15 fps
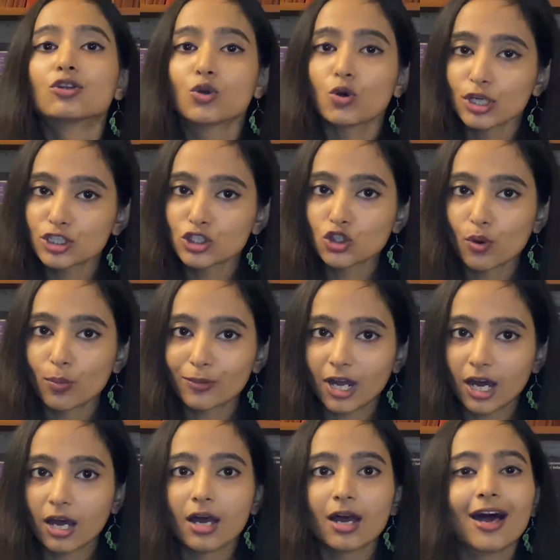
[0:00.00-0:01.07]
Rohit
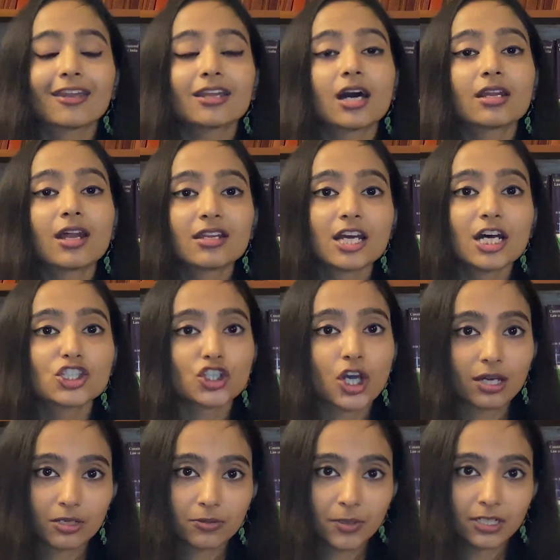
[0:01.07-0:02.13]
Chopra and Ananya
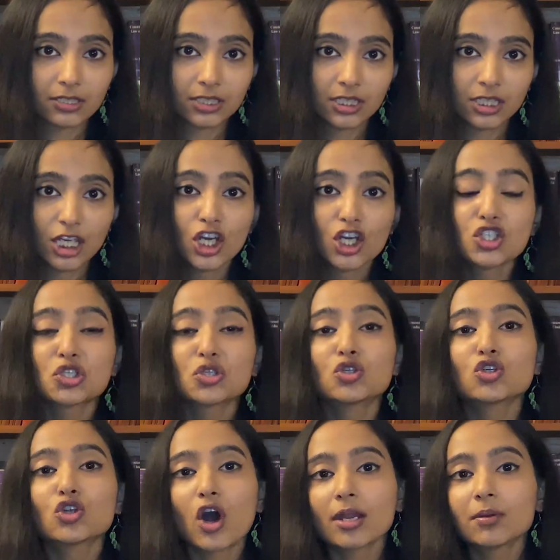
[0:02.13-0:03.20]
Chakravarti to
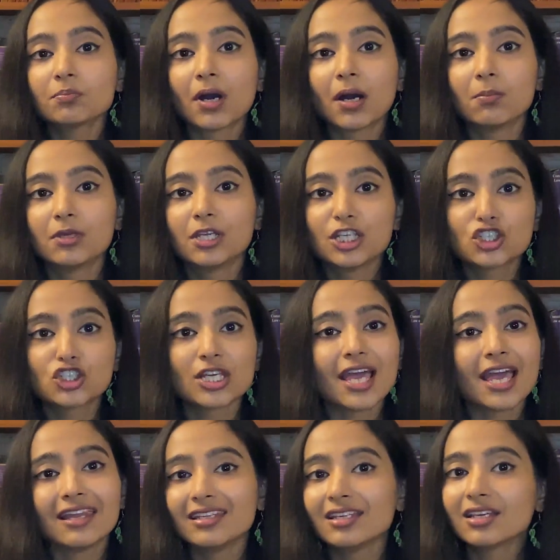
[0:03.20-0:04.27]
not publish
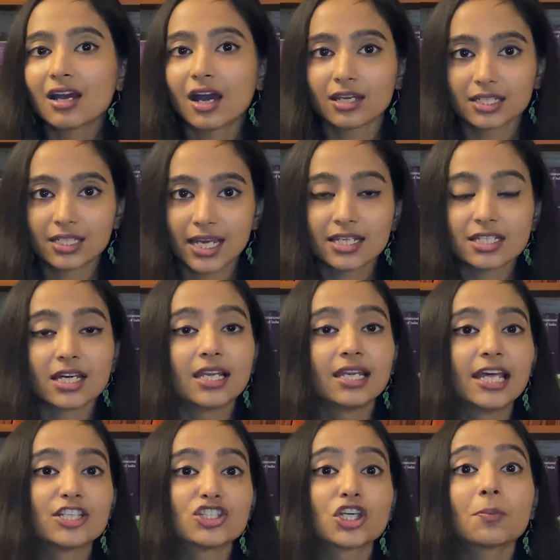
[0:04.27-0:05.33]
any content
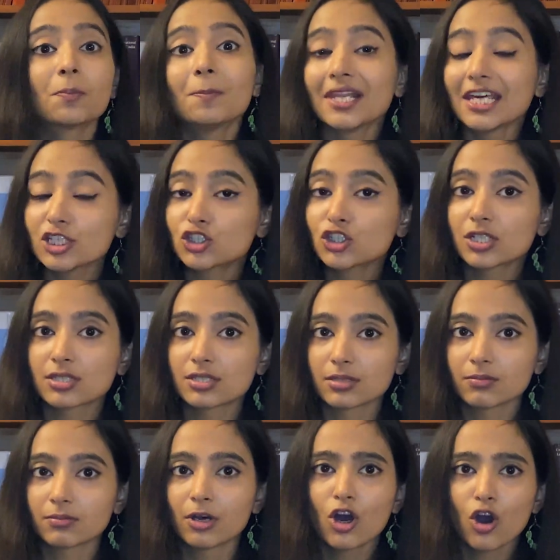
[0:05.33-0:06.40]
alleging
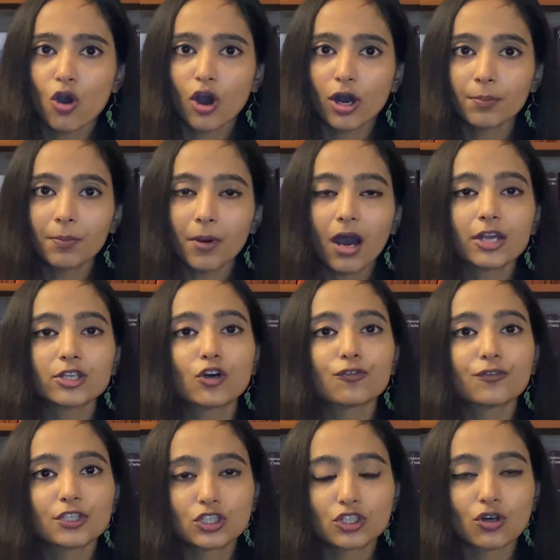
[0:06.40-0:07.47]
plagiarism on part
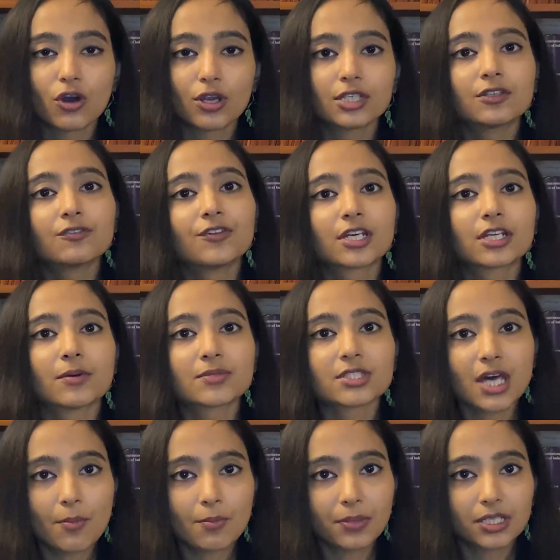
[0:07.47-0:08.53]
of historian Vikram
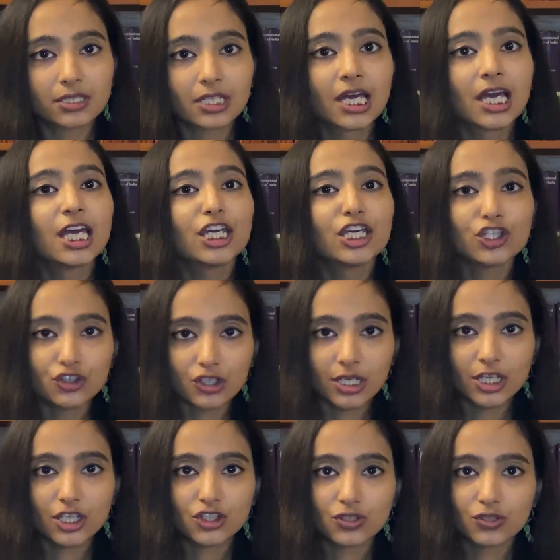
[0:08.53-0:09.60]
Sampath in
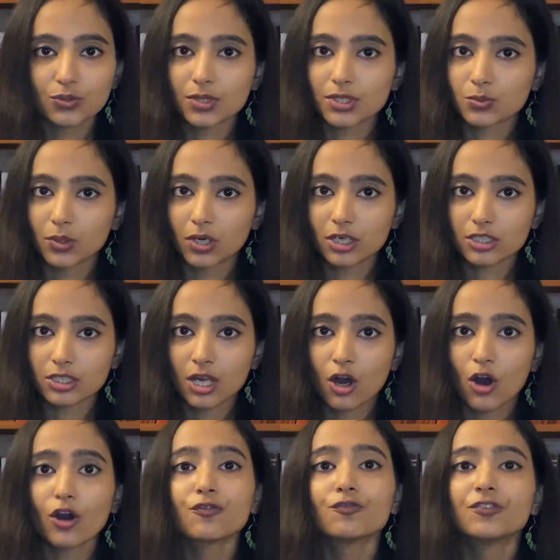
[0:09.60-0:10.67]
relation to his works
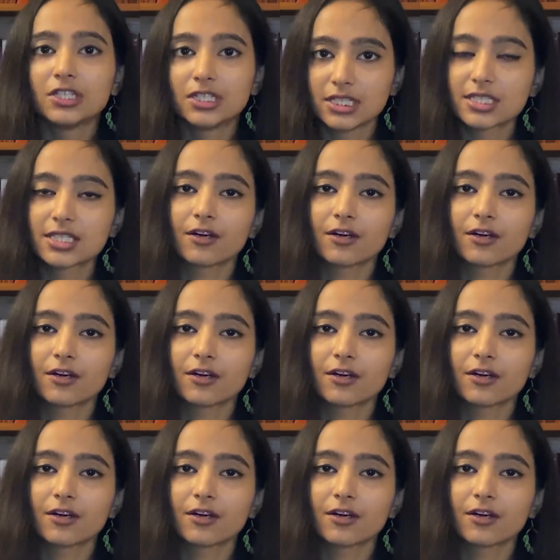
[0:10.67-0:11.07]
on V.D.